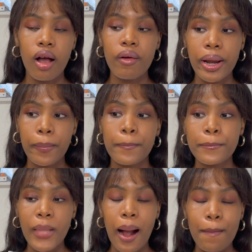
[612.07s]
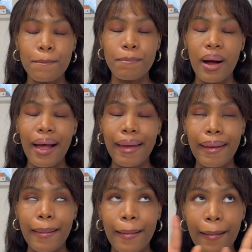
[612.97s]
All right,
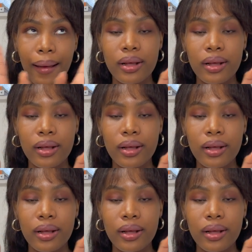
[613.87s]
bye.